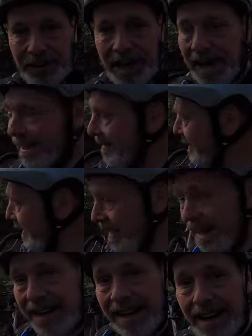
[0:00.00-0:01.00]
the guide
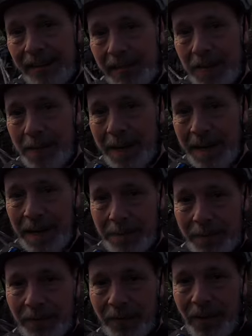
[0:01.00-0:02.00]
today. I've never been here
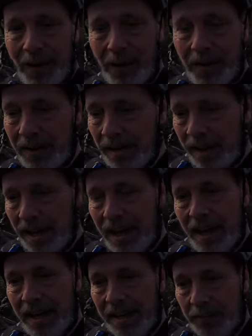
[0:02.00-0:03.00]
before.
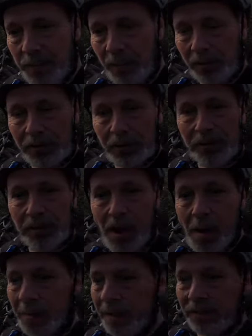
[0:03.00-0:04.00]
And he's brought us to the
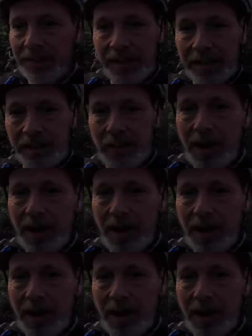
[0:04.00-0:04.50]
top and he said, there's